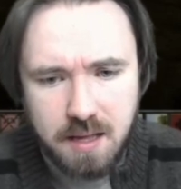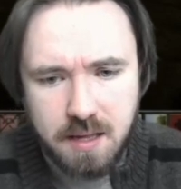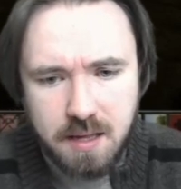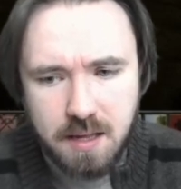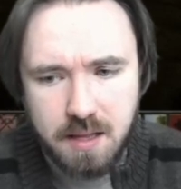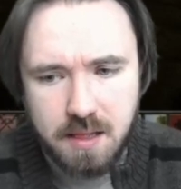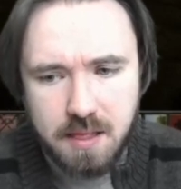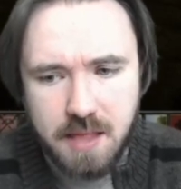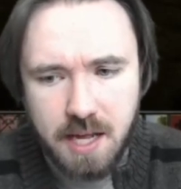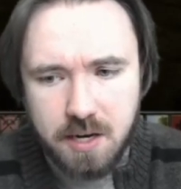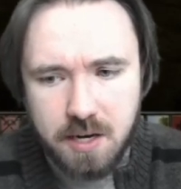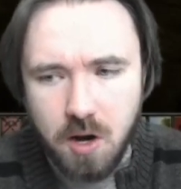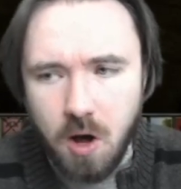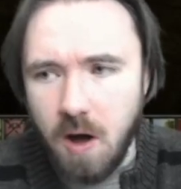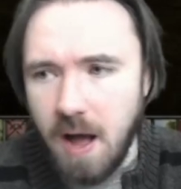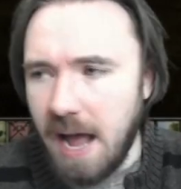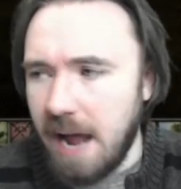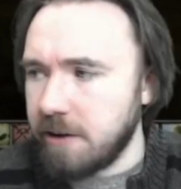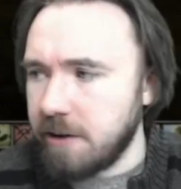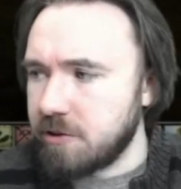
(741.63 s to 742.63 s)
They're
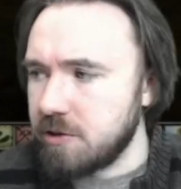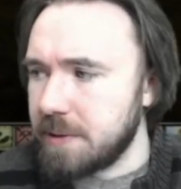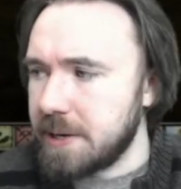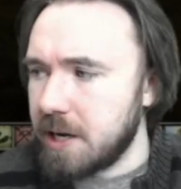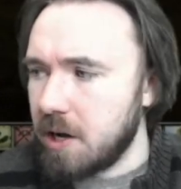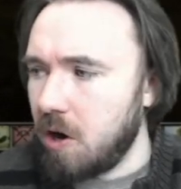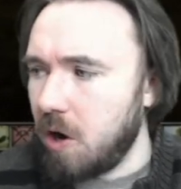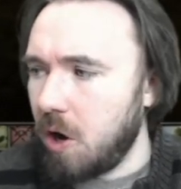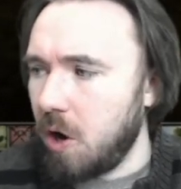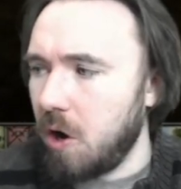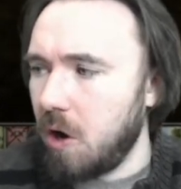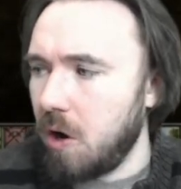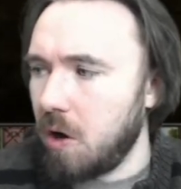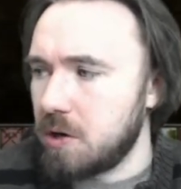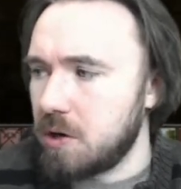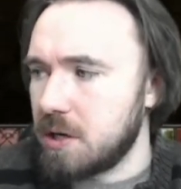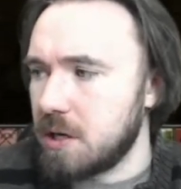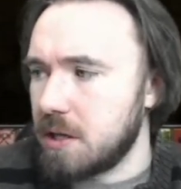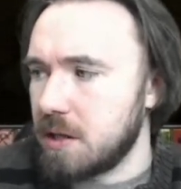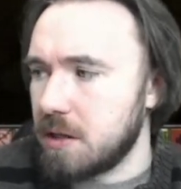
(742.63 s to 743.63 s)
not aggroing
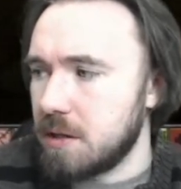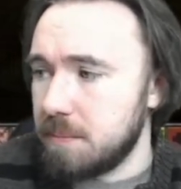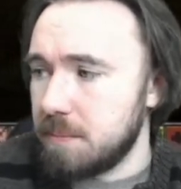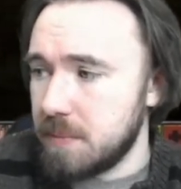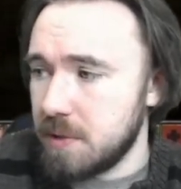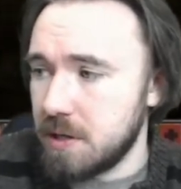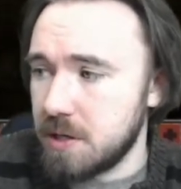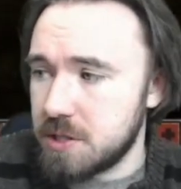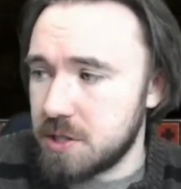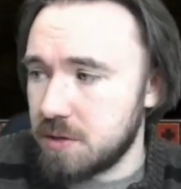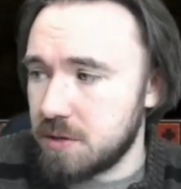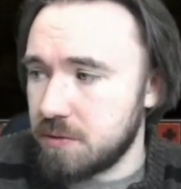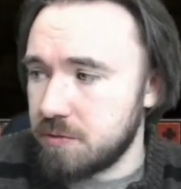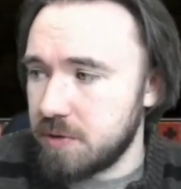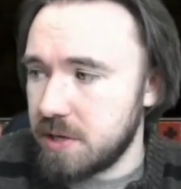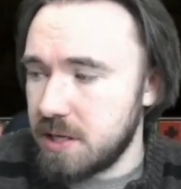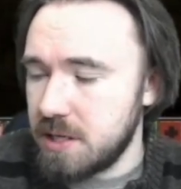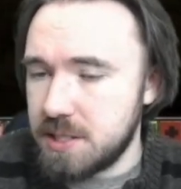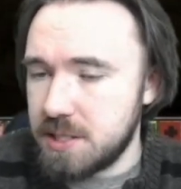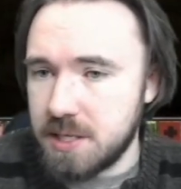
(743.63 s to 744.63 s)
on the
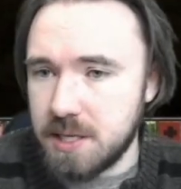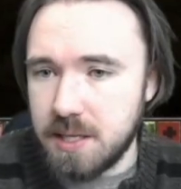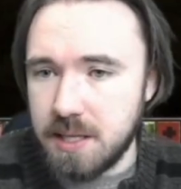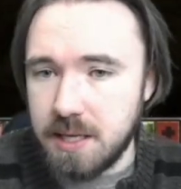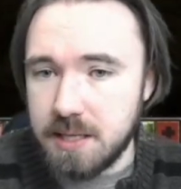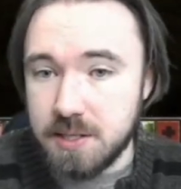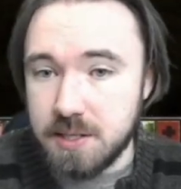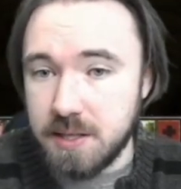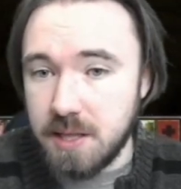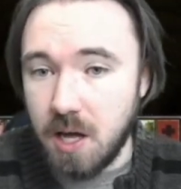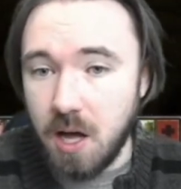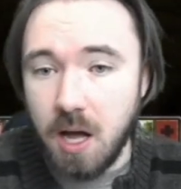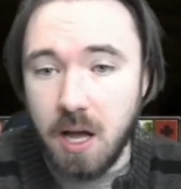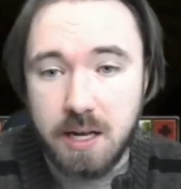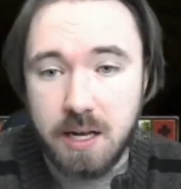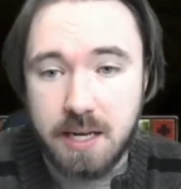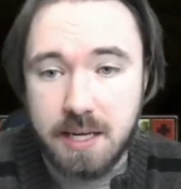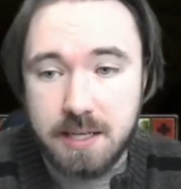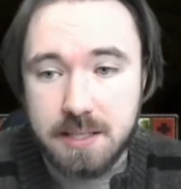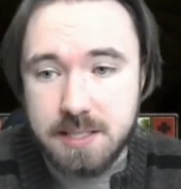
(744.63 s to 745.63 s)
mercenaries, so the
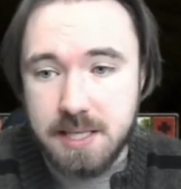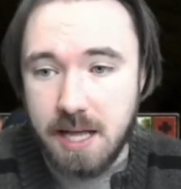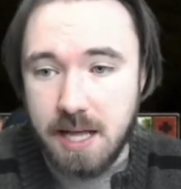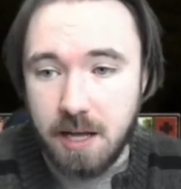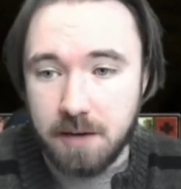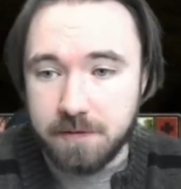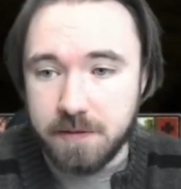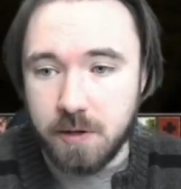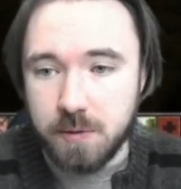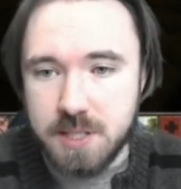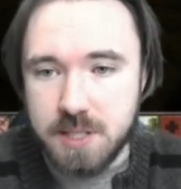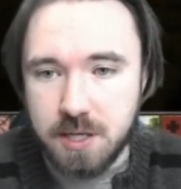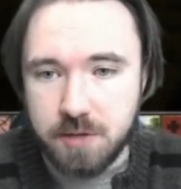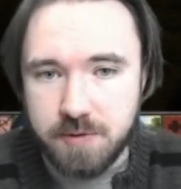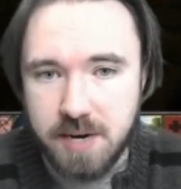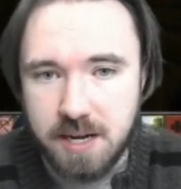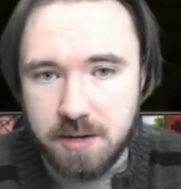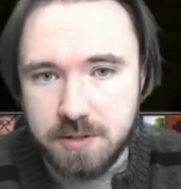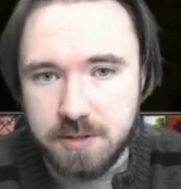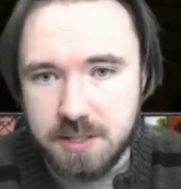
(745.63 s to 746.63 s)
hirelings that are floating
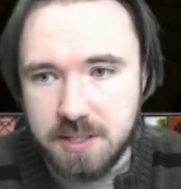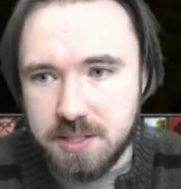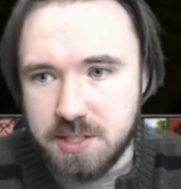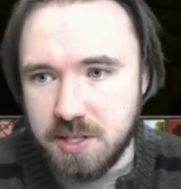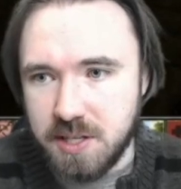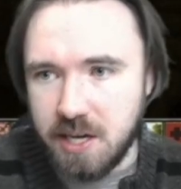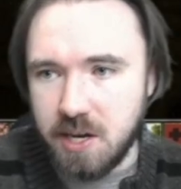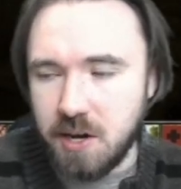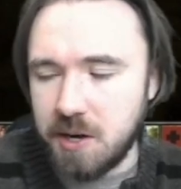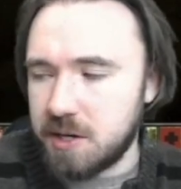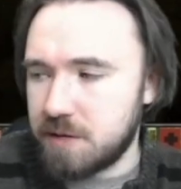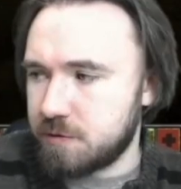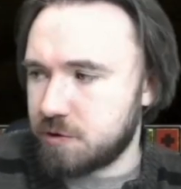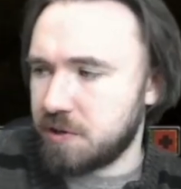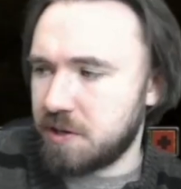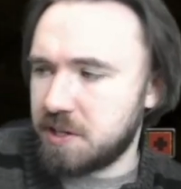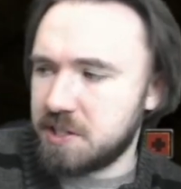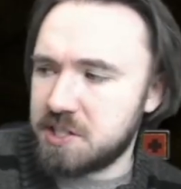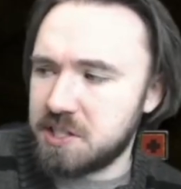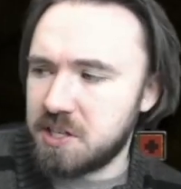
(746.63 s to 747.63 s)
around. So they're kind of
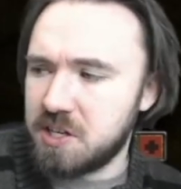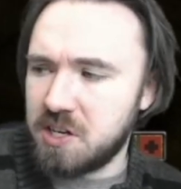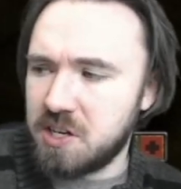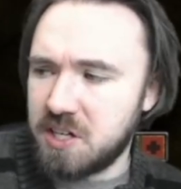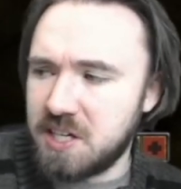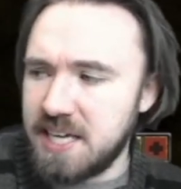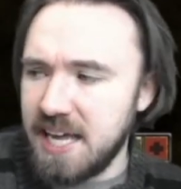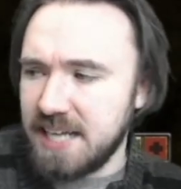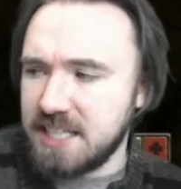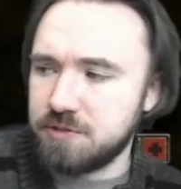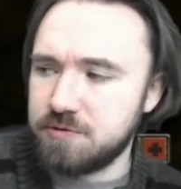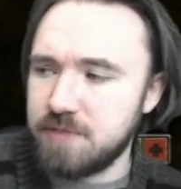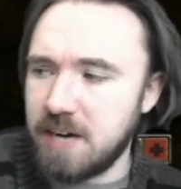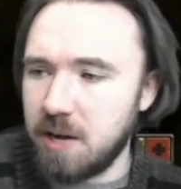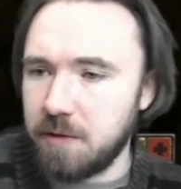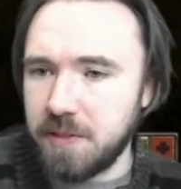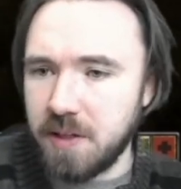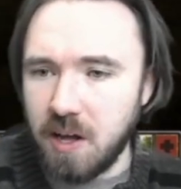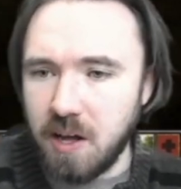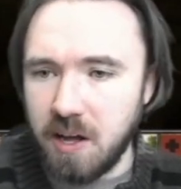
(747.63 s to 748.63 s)
trying to get
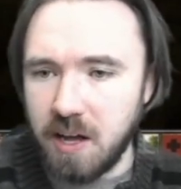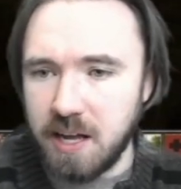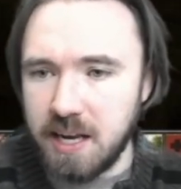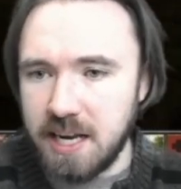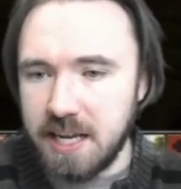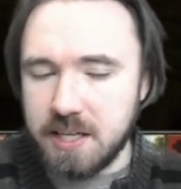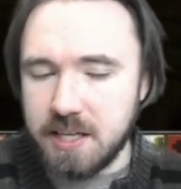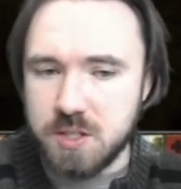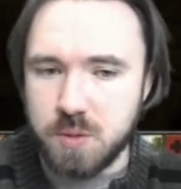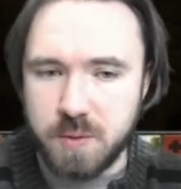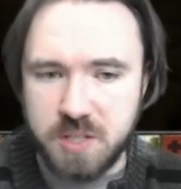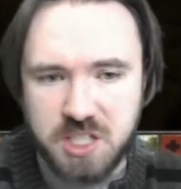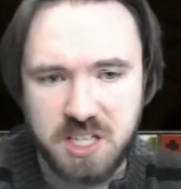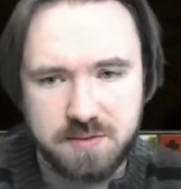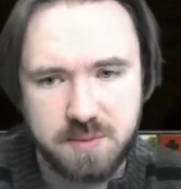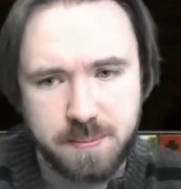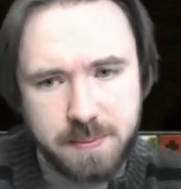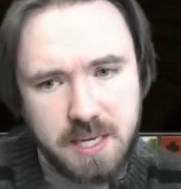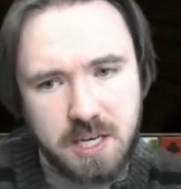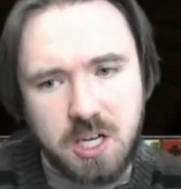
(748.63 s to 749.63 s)
around the hirelings, which
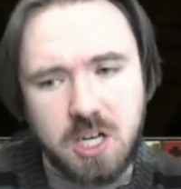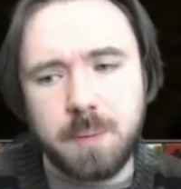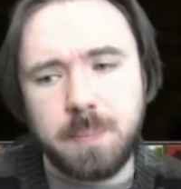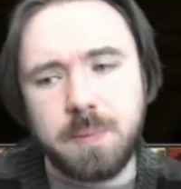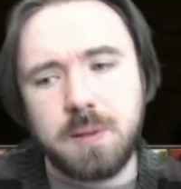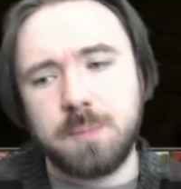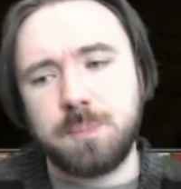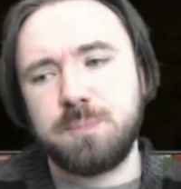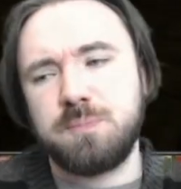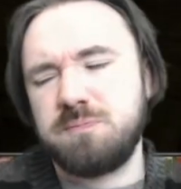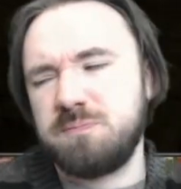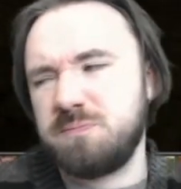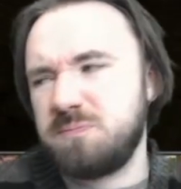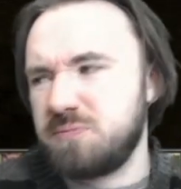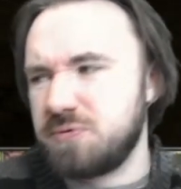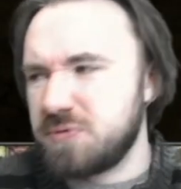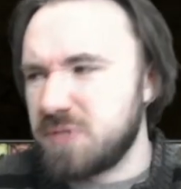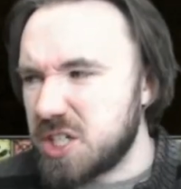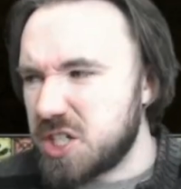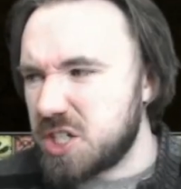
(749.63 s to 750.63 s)
gives me a couple
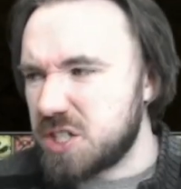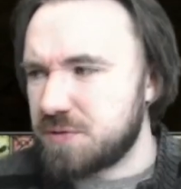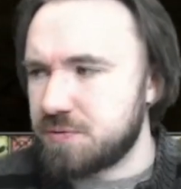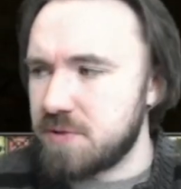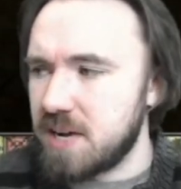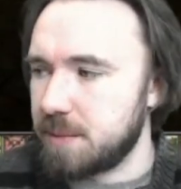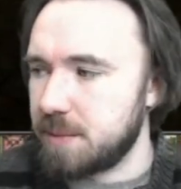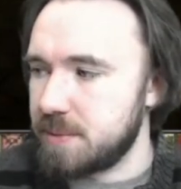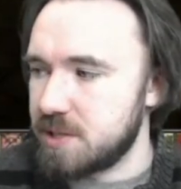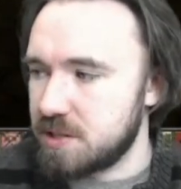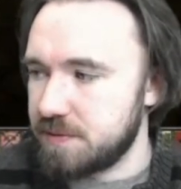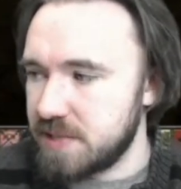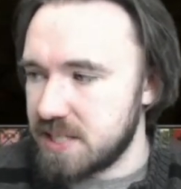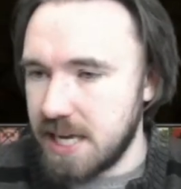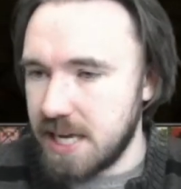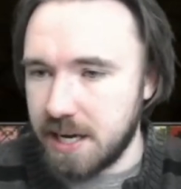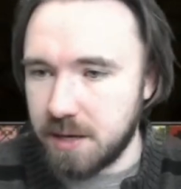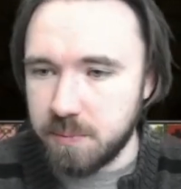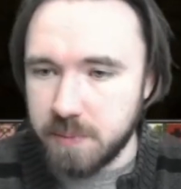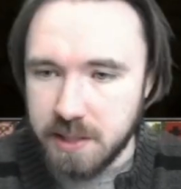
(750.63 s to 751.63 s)
precious fragments of a
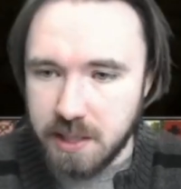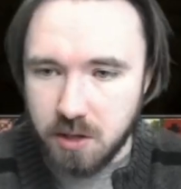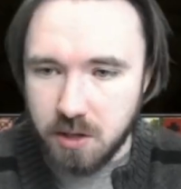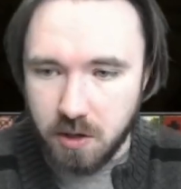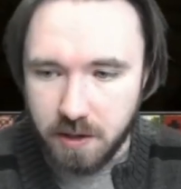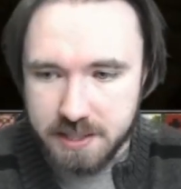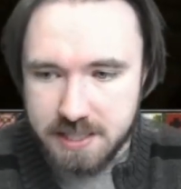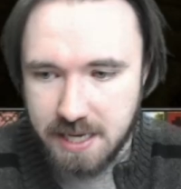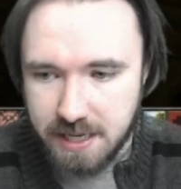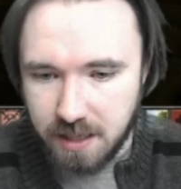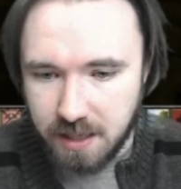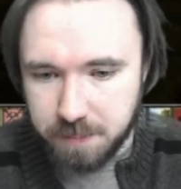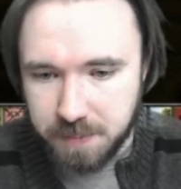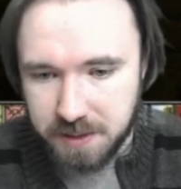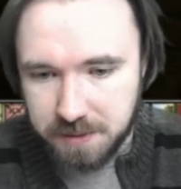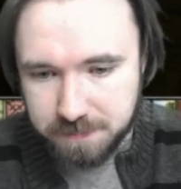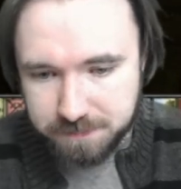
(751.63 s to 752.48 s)
second where they're not attacking me.